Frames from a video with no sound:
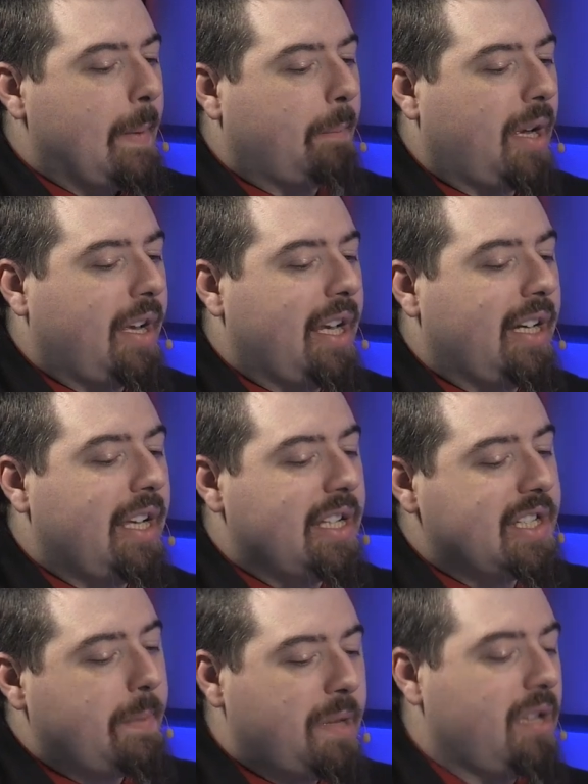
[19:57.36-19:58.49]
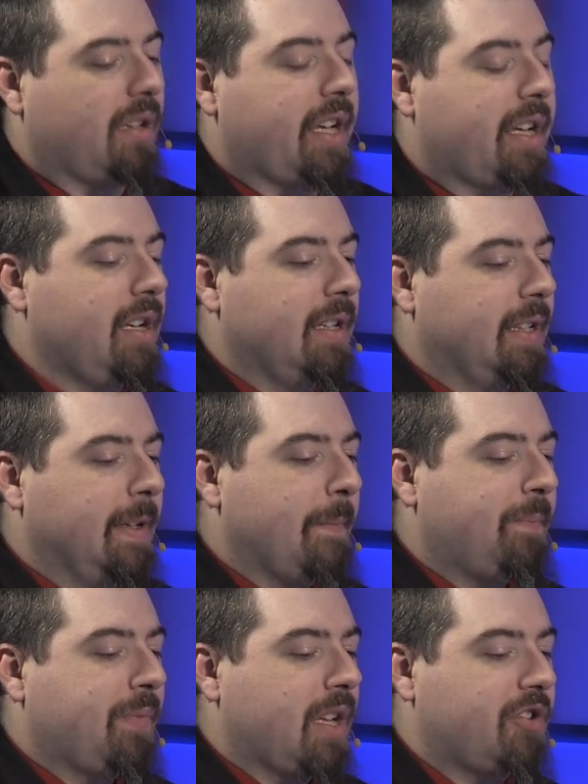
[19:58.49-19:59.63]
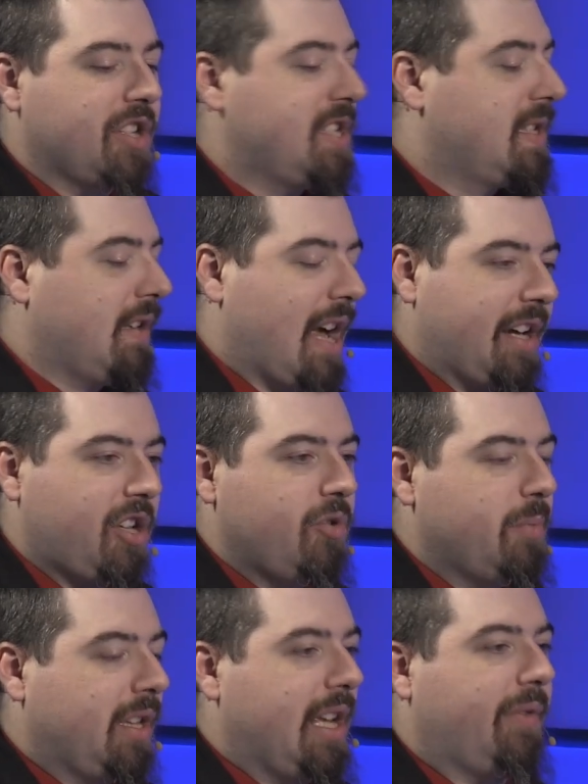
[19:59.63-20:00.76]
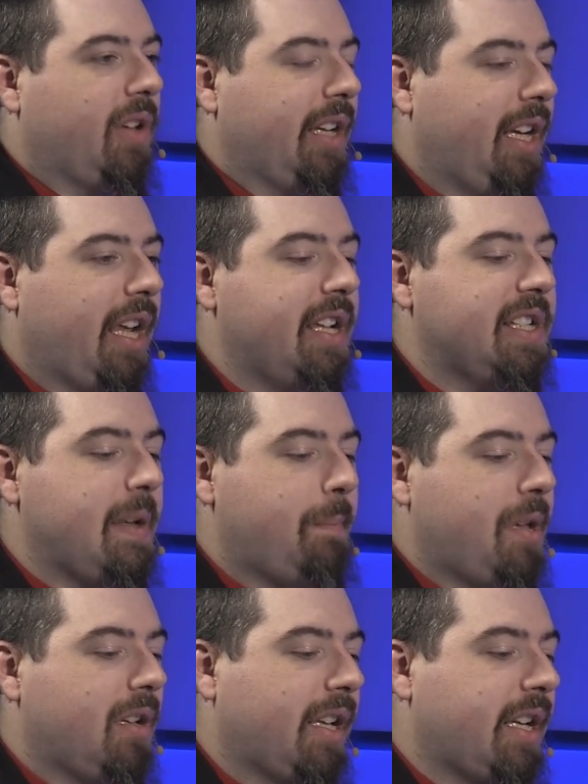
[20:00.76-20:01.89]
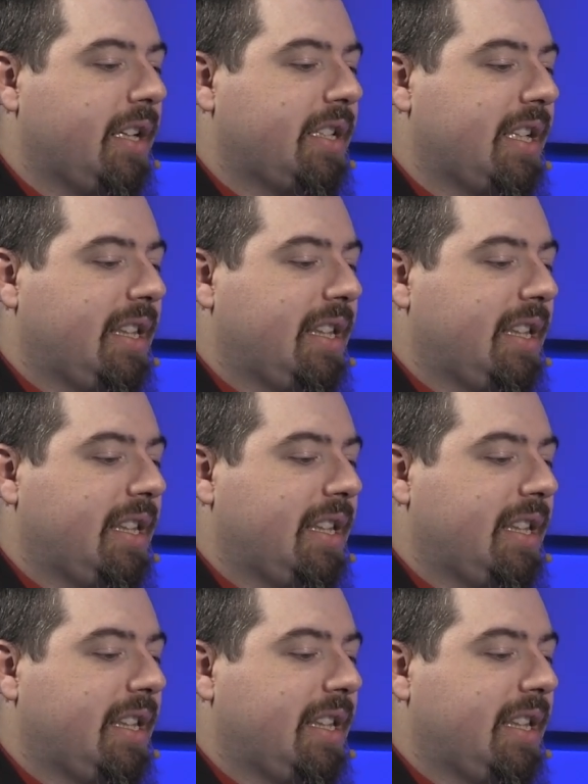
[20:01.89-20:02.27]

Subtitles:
But it is appealing, just on a human level, it is appealing to